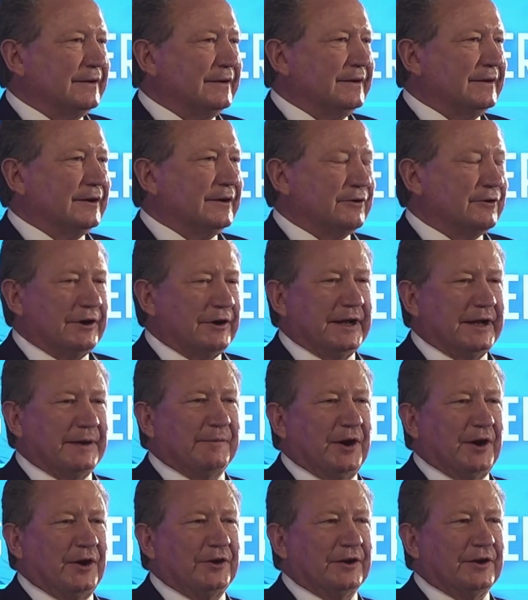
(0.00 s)
green
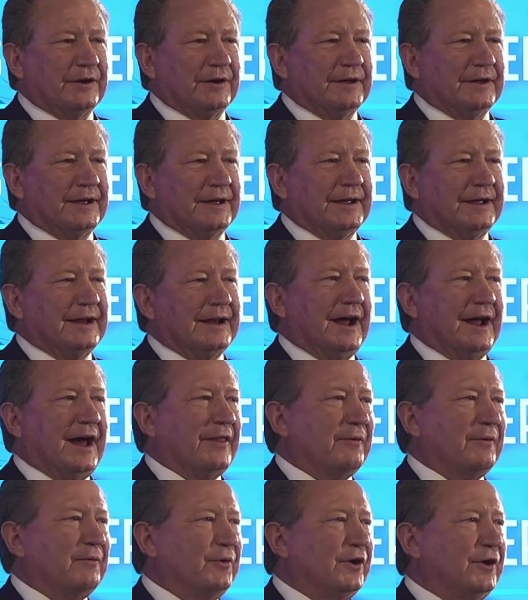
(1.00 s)
ammonia. In
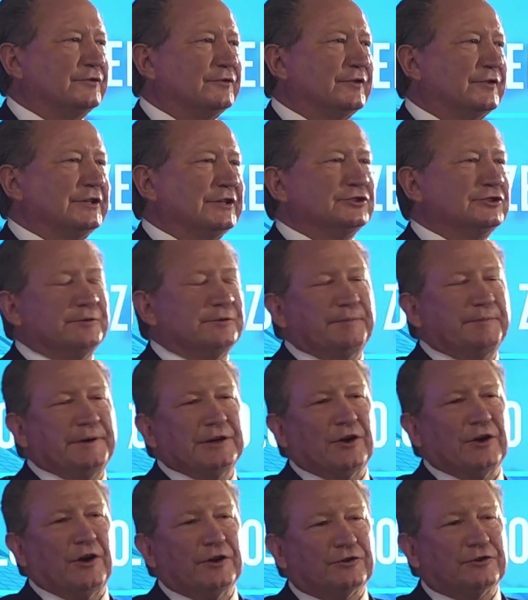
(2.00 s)
other words, there should be
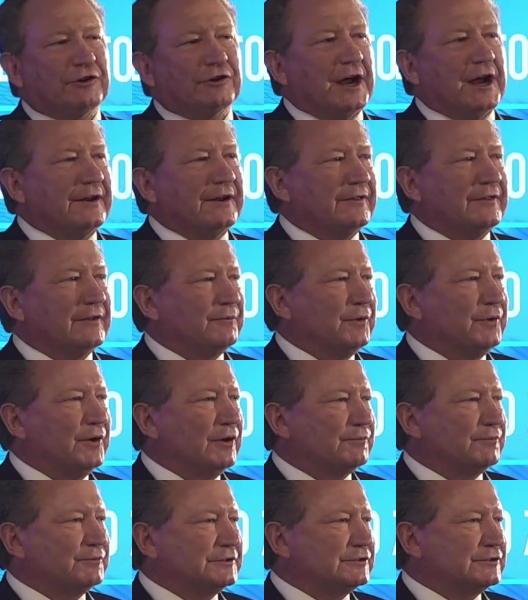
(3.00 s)
no train in the
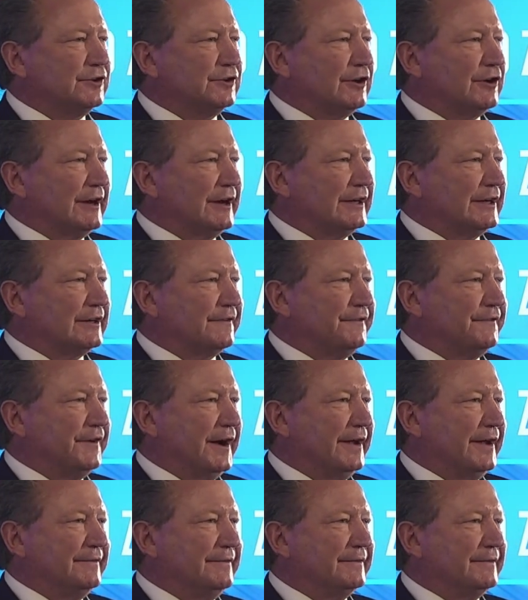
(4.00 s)
world which is not
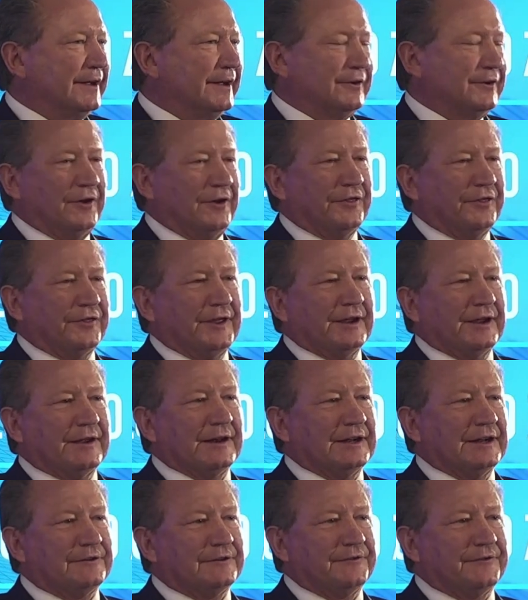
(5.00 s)
electrified, and don't think
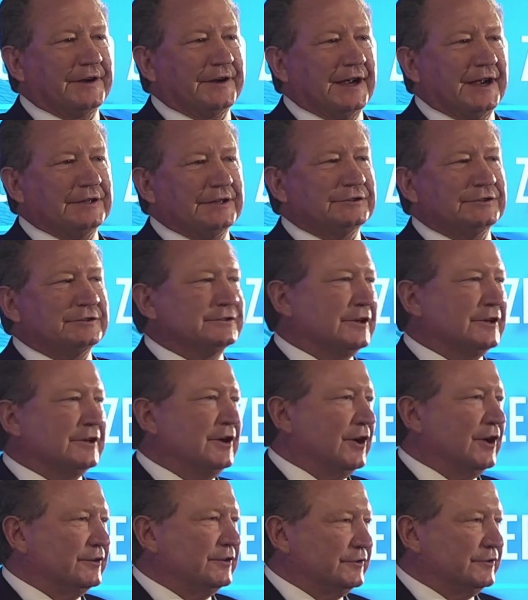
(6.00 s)
electrification's
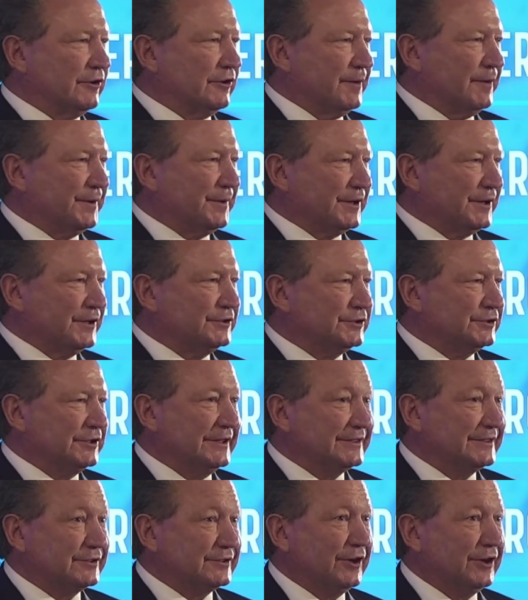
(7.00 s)
zero pollution.
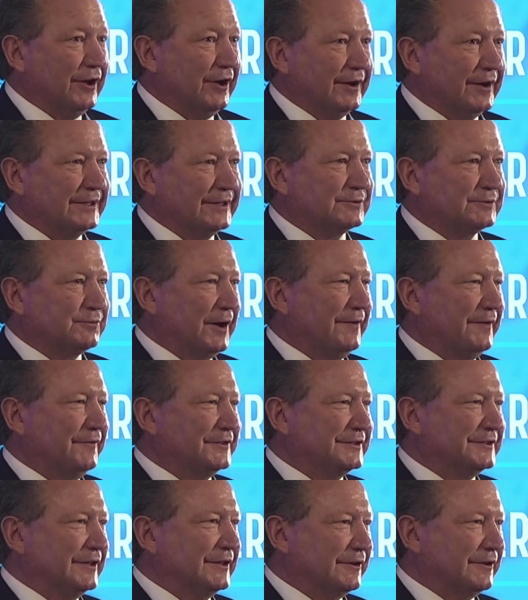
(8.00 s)
It's not. It's
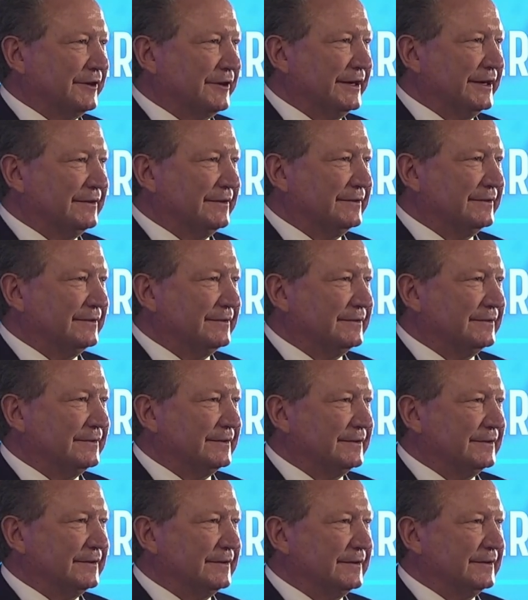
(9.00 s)
whatever's in the grid.
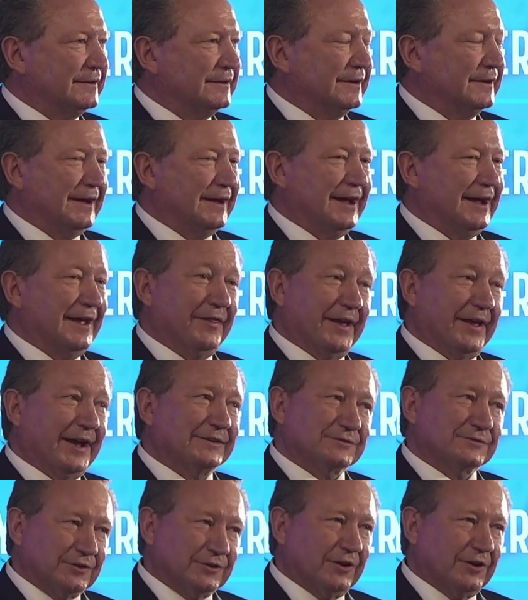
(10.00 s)
And
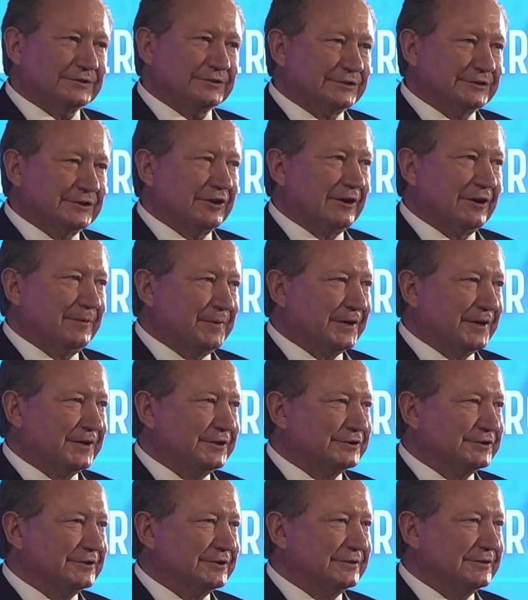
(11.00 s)
that's not zero pollution.